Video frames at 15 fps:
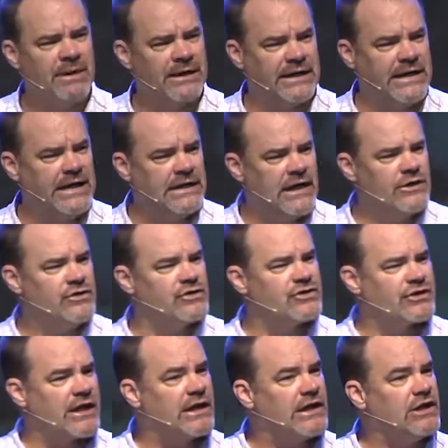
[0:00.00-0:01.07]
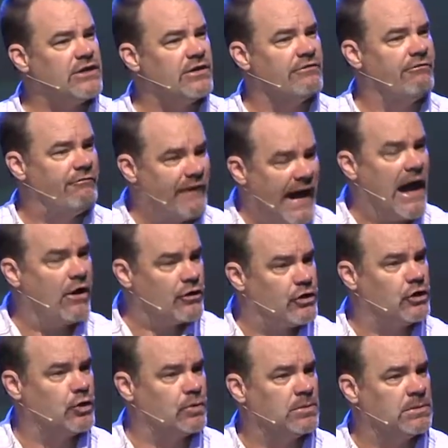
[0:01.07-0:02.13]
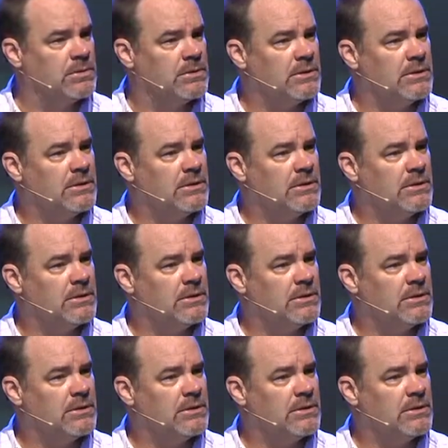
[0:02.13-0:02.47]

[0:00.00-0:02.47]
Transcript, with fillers: but eat understanding your value